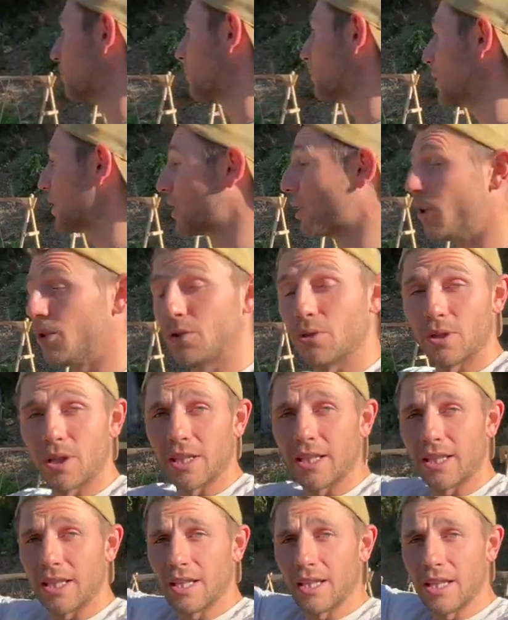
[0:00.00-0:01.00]
We go to
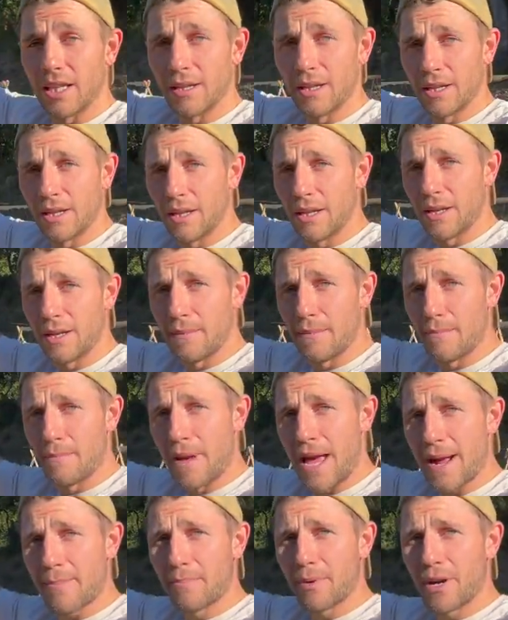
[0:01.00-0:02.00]
the
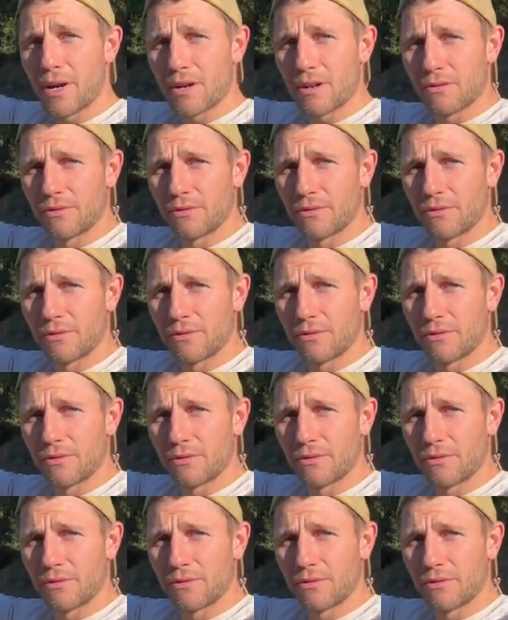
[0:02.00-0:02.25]
back part